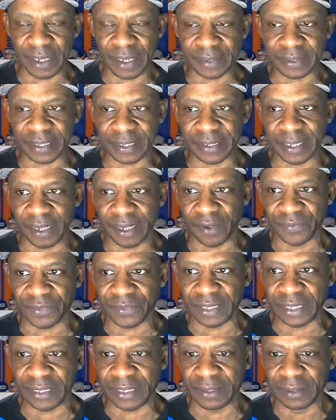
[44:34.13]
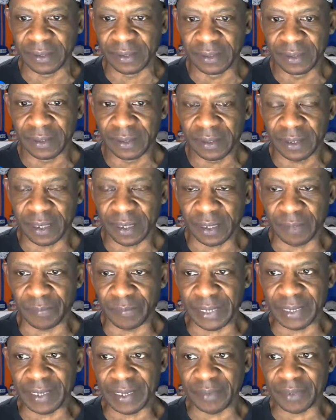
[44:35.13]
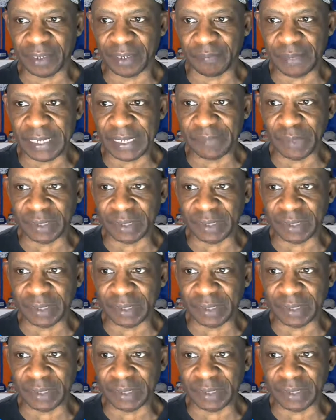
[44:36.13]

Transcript: Us getting healthy and being able to compete.